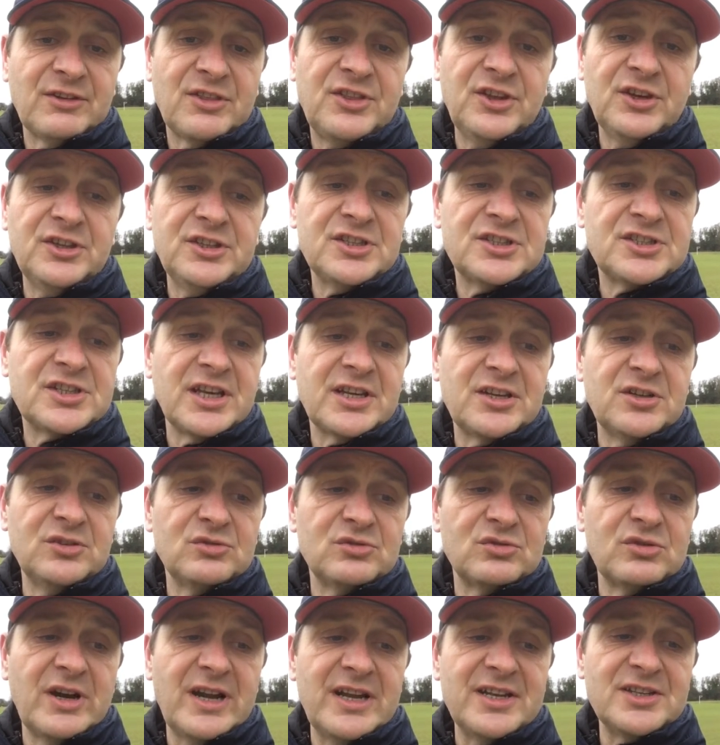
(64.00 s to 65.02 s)
30-second
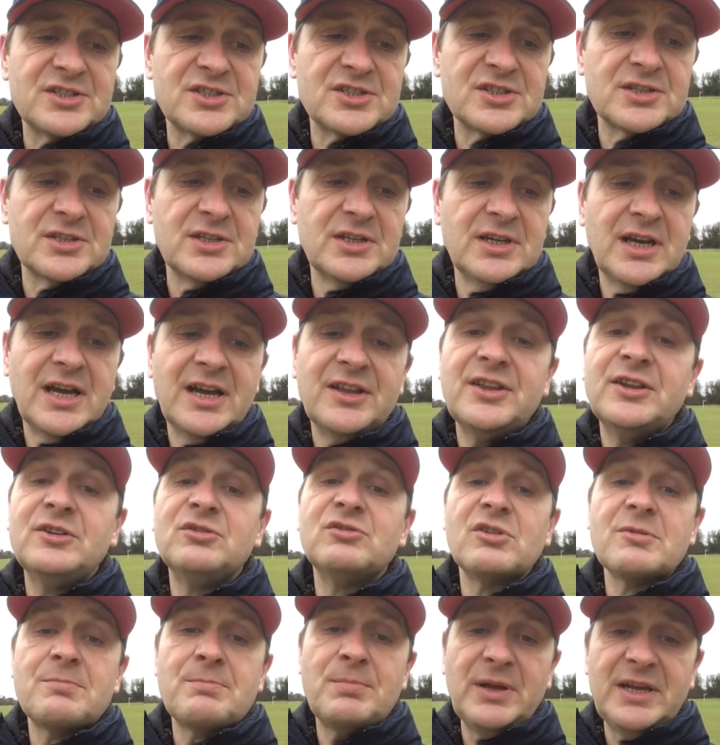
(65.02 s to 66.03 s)
rest, then
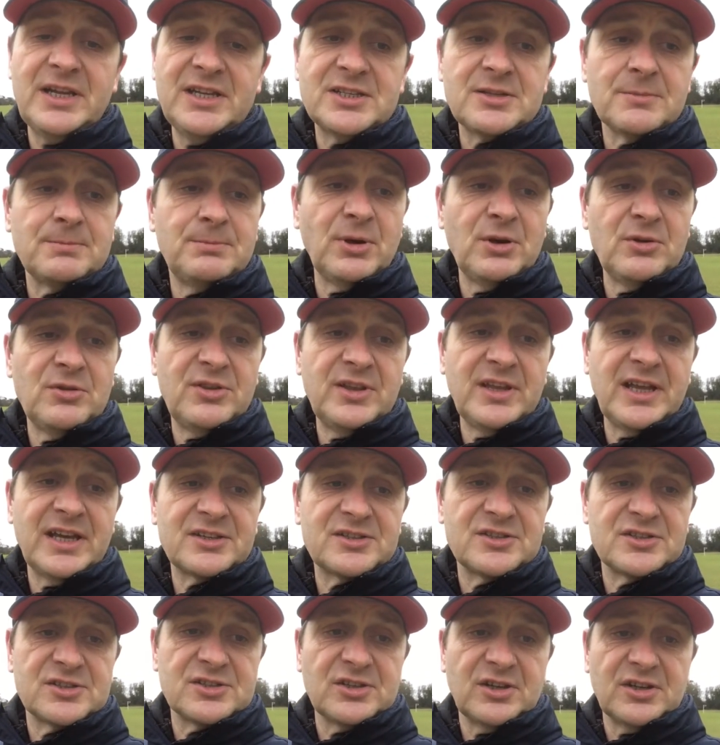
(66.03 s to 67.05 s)
repeat both the
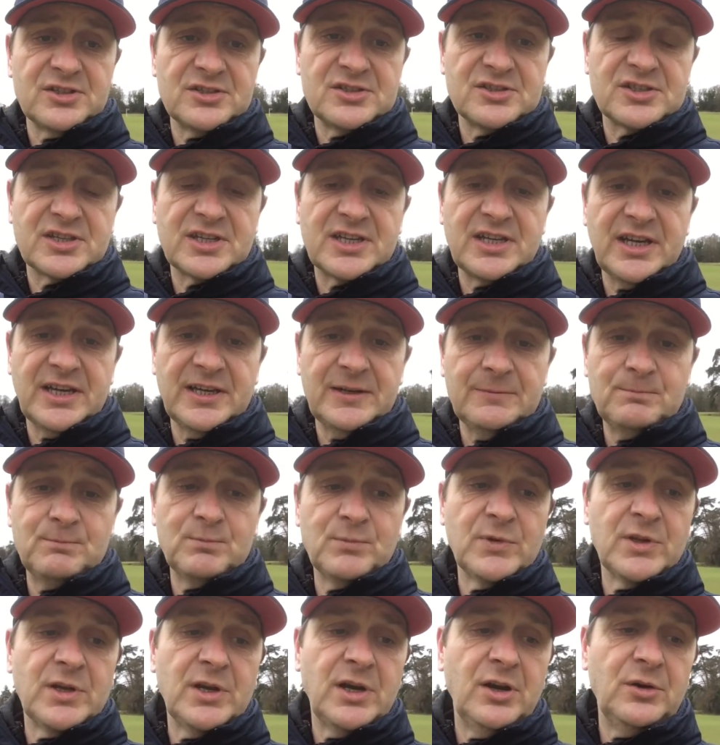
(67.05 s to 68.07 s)
exercises again.
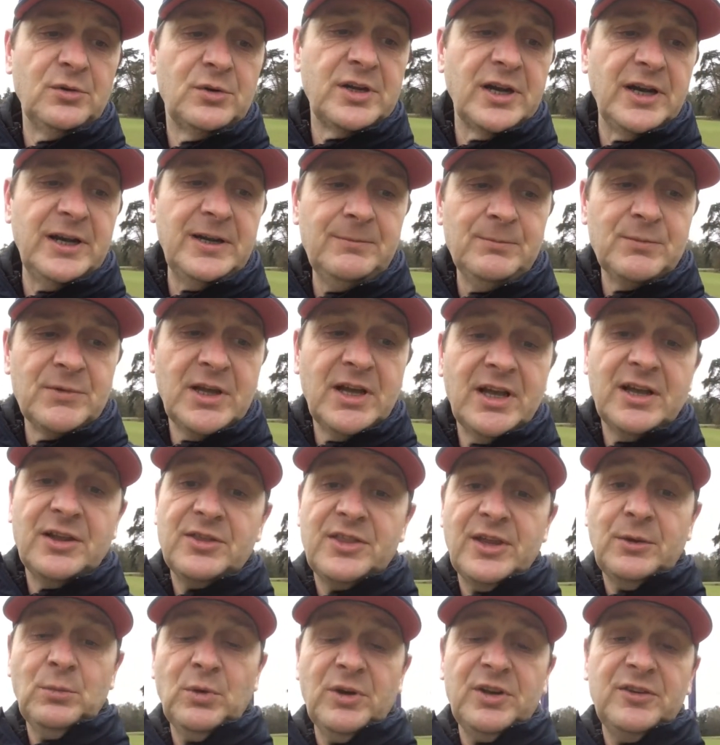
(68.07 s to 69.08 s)
Okay,
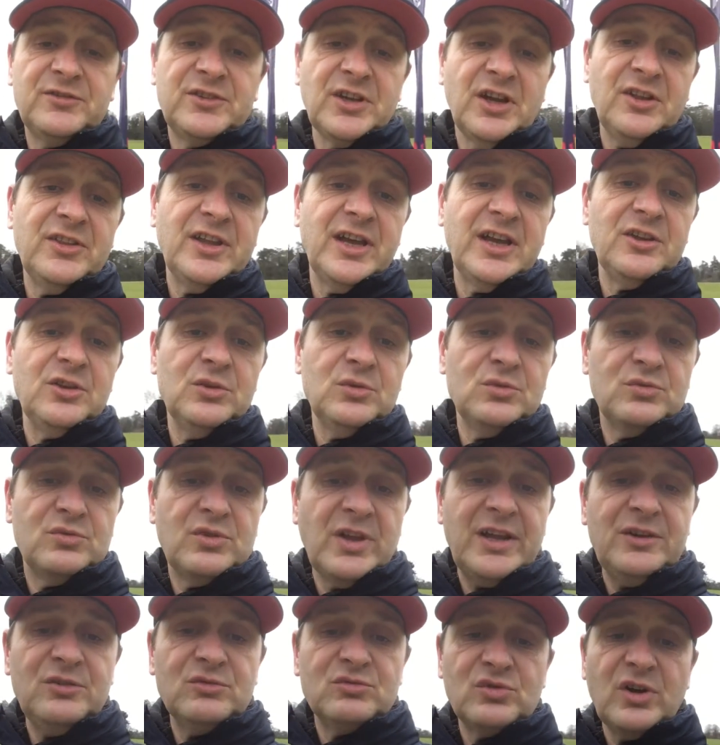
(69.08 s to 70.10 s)
then when you've done that, you
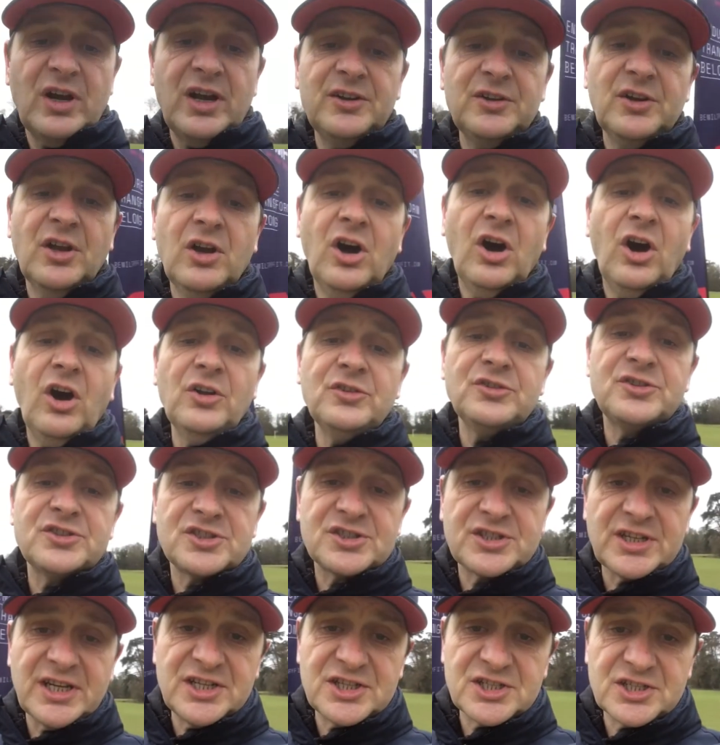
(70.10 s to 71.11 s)
then run onto
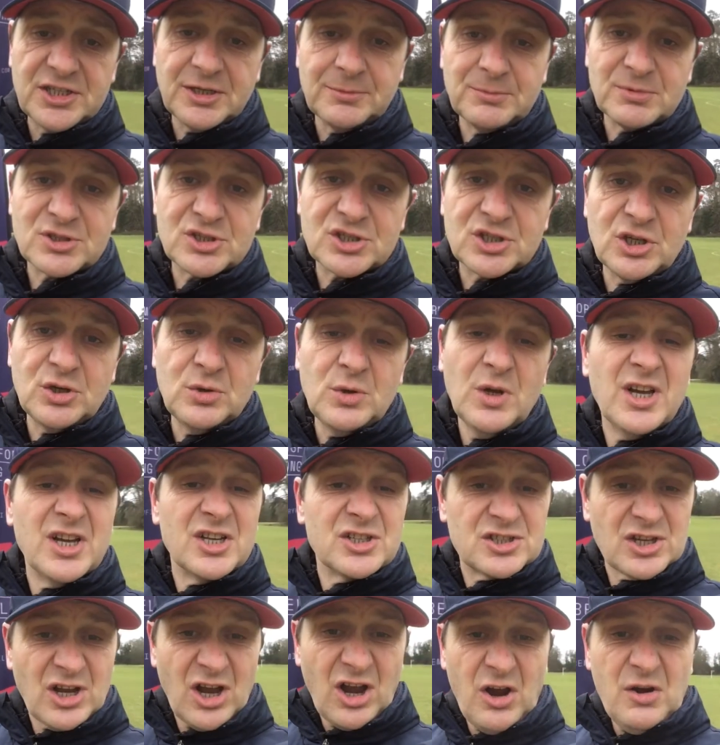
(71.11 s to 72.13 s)
station number two.
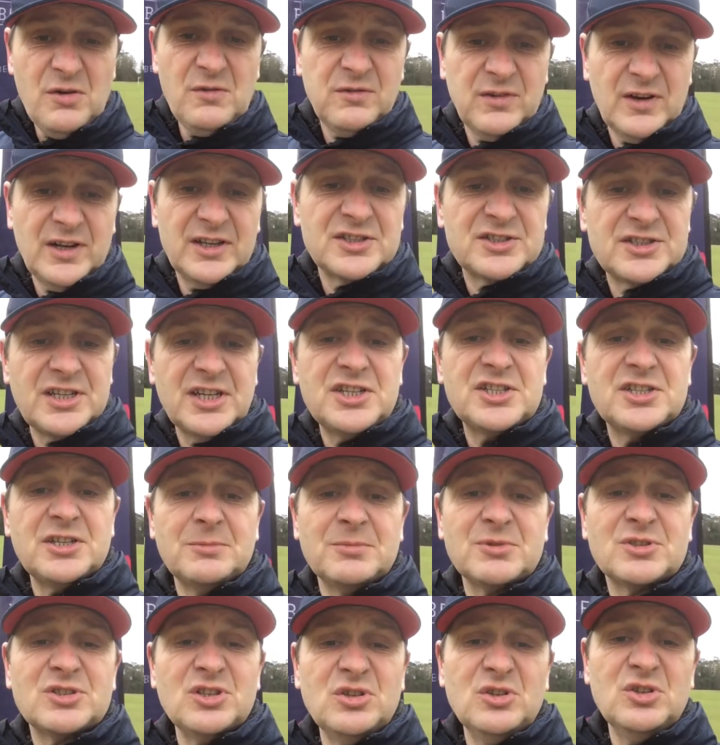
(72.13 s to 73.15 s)
So hopefully at station
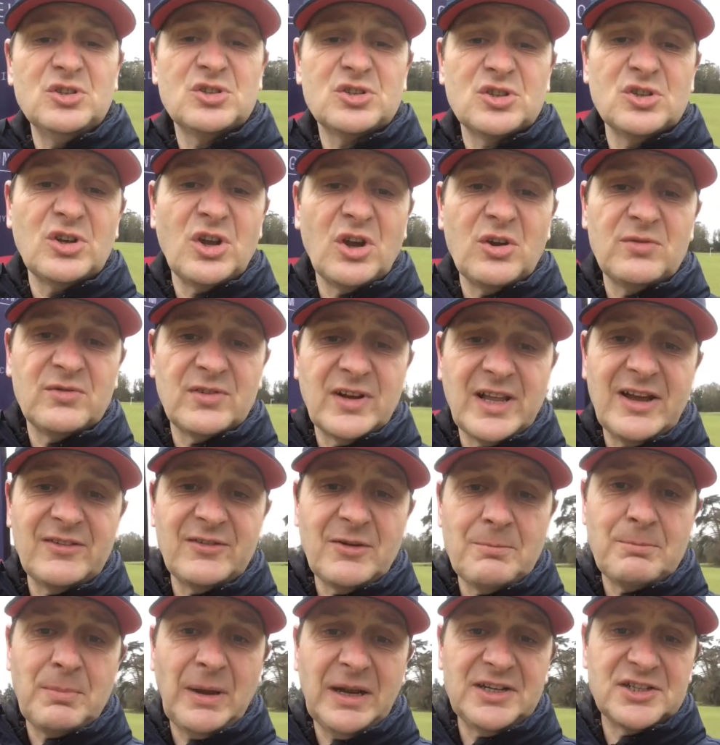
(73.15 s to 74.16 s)
number two, you should hopefully have a
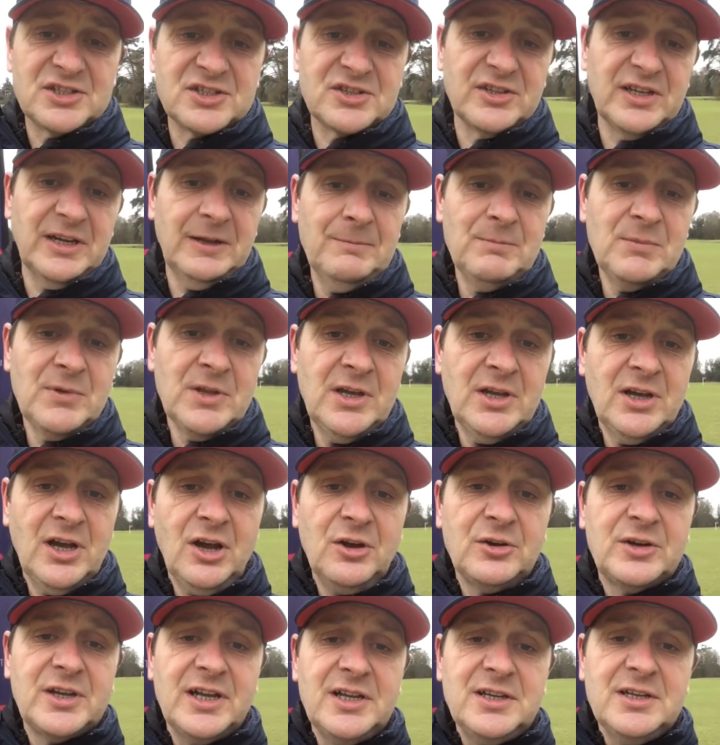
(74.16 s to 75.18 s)
bench there.
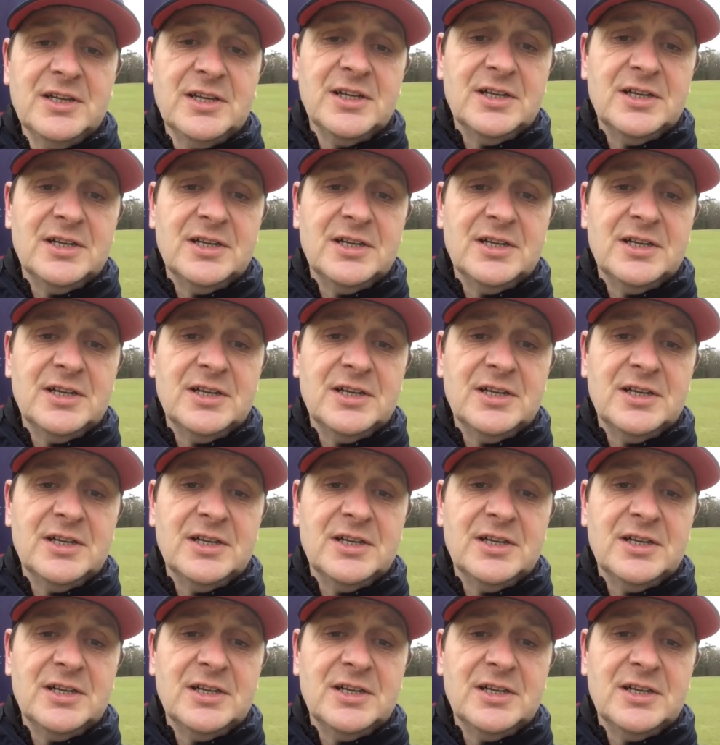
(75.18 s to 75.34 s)
Okay,